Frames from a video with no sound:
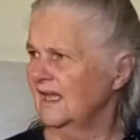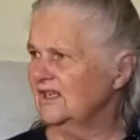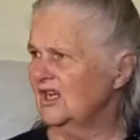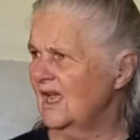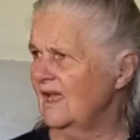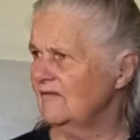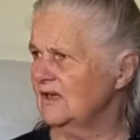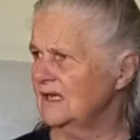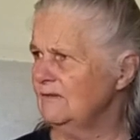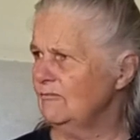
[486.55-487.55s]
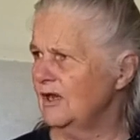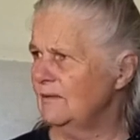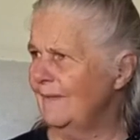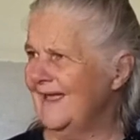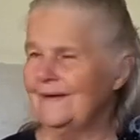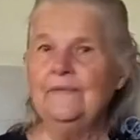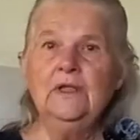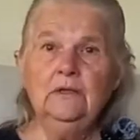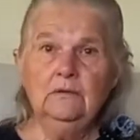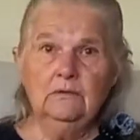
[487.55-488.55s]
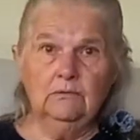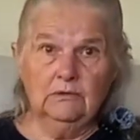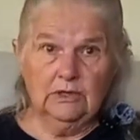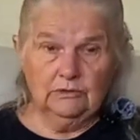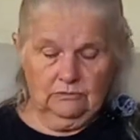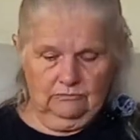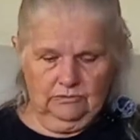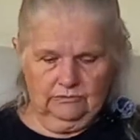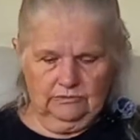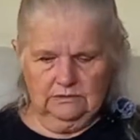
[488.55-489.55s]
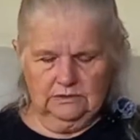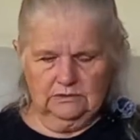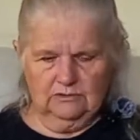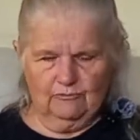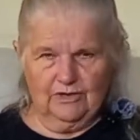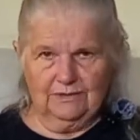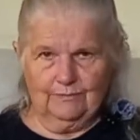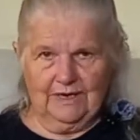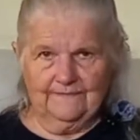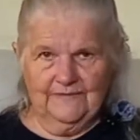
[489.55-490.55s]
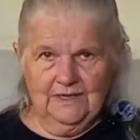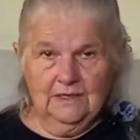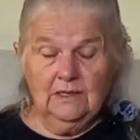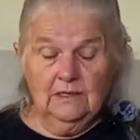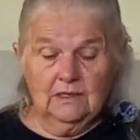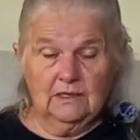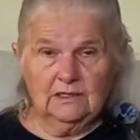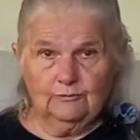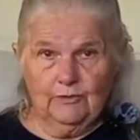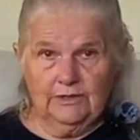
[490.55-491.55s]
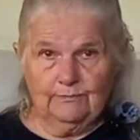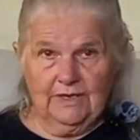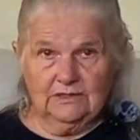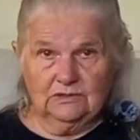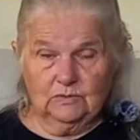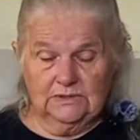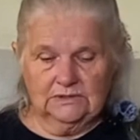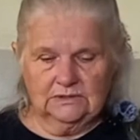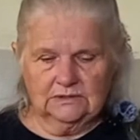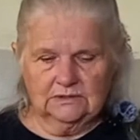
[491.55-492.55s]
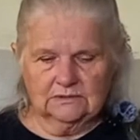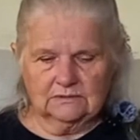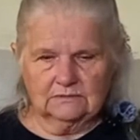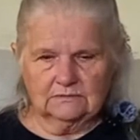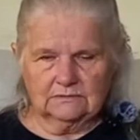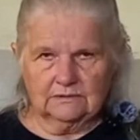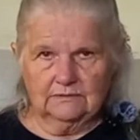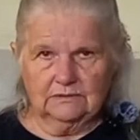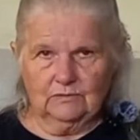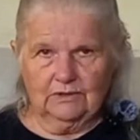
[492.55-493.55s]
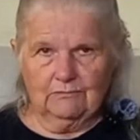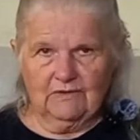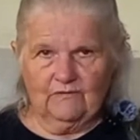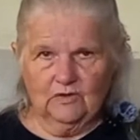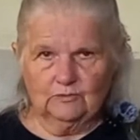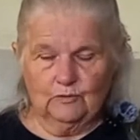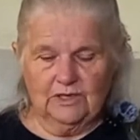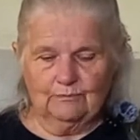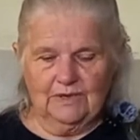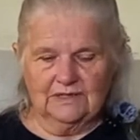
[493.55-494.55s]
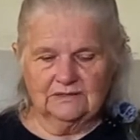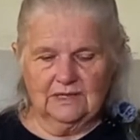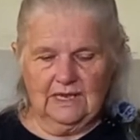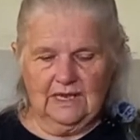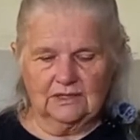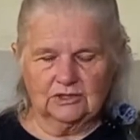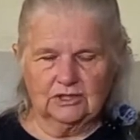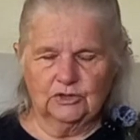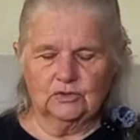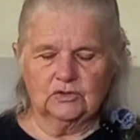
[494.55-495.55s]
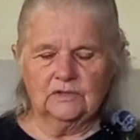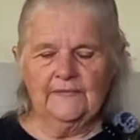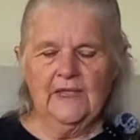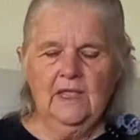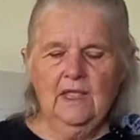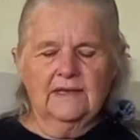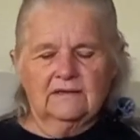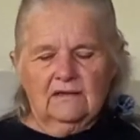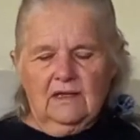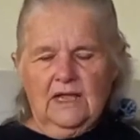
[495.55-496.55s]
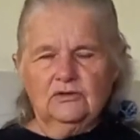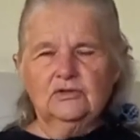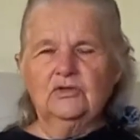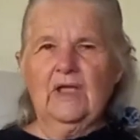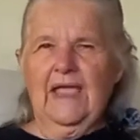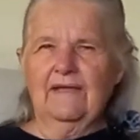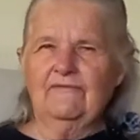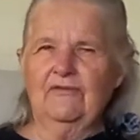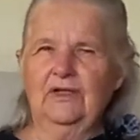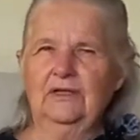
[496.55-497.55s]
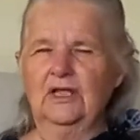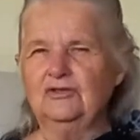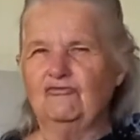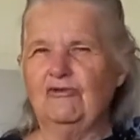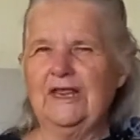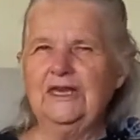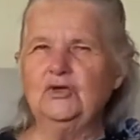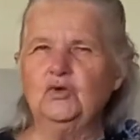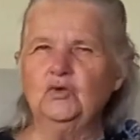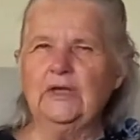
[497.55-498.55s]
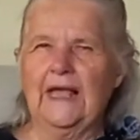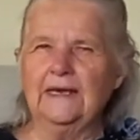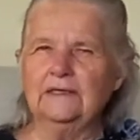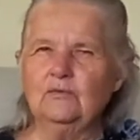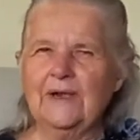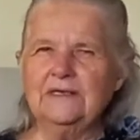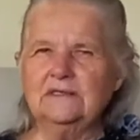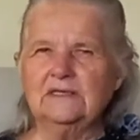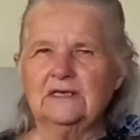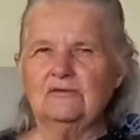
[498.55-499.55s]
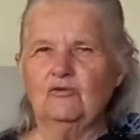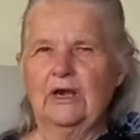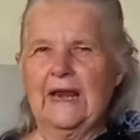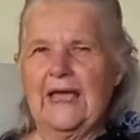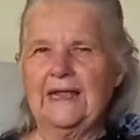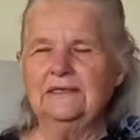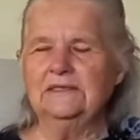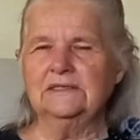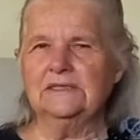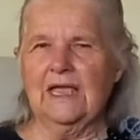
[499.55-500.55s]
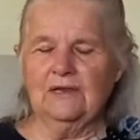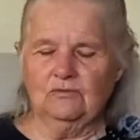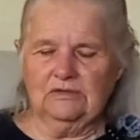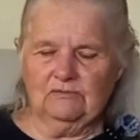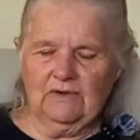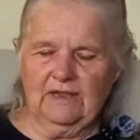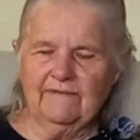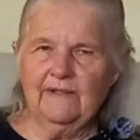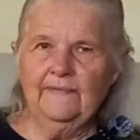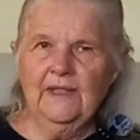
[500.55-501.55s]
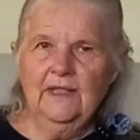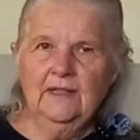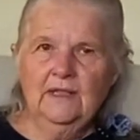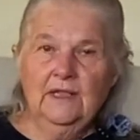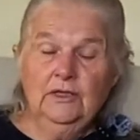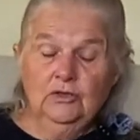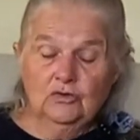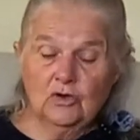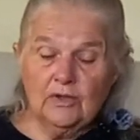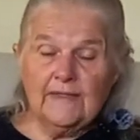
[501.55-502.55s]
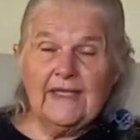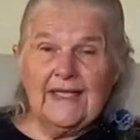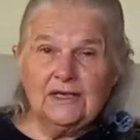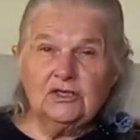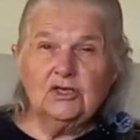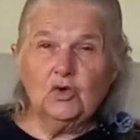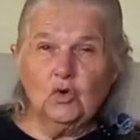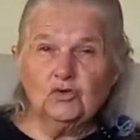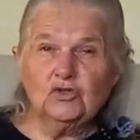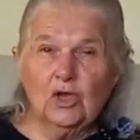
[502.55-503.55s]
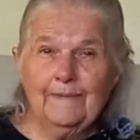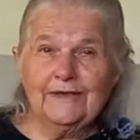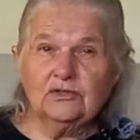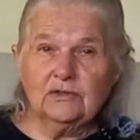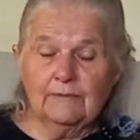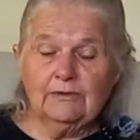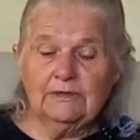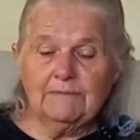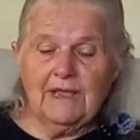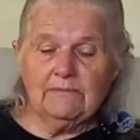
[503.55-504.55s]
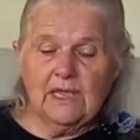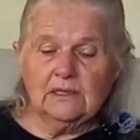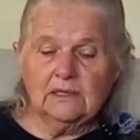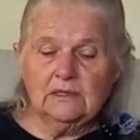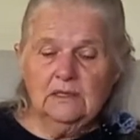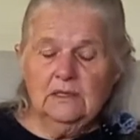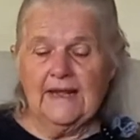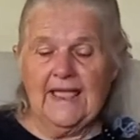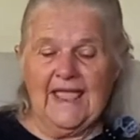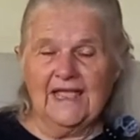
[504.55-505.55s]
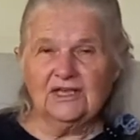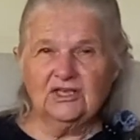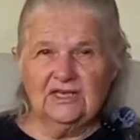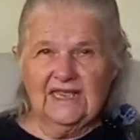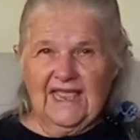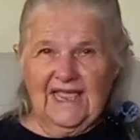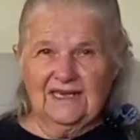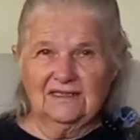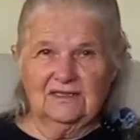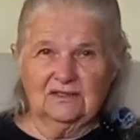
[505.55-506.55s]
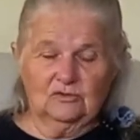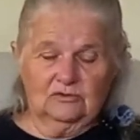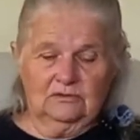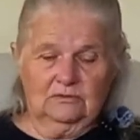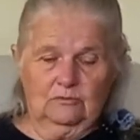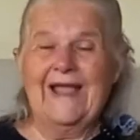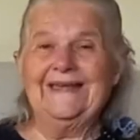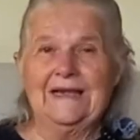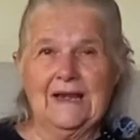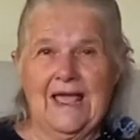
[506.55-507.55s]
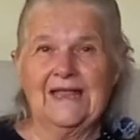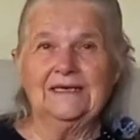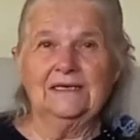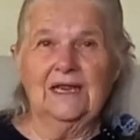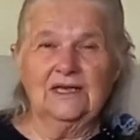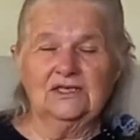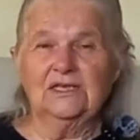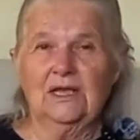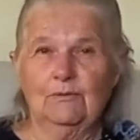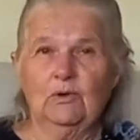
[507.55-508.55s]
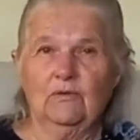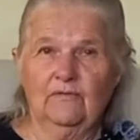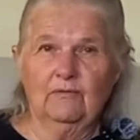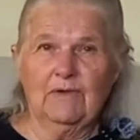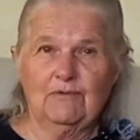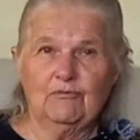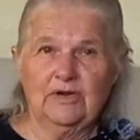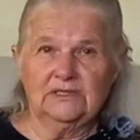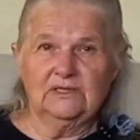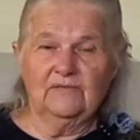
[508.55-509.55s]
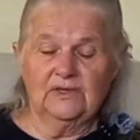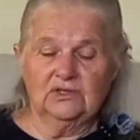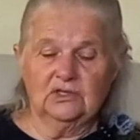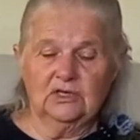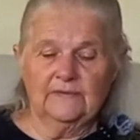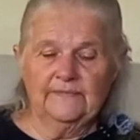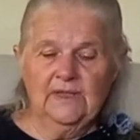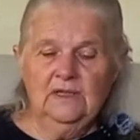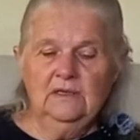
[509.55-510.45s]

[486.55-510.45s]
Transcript: Actually, I have a clean bread pan. We'll load it into a bread pan. Now this bread pan is 26 years old, so it's one of my first bread pans that I actually use. And I used to have those really cool colored ones that were lined inside with whatever. You know, they actually caused so much trouble in my baking that I actually had this white lining actually coming off on my breads eventually.